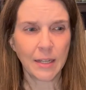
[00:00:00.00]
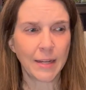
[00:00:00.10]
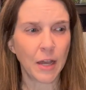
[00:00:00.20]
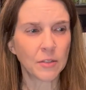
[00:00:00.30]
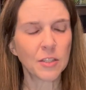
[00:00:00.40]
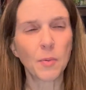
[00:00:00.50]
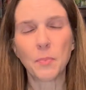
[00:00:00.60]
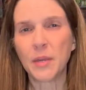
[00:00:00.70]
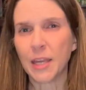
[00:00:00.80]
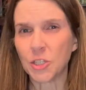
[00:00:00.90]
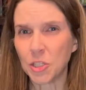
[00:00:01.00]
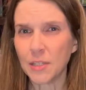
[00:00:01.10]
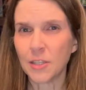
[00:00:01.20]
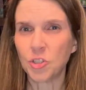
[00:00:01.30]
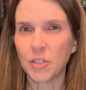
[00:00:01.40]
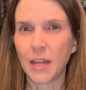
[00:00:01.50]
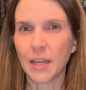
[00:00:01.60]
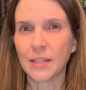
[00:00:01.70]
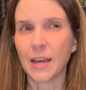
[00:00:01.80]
Now, since my PhD's in genetics,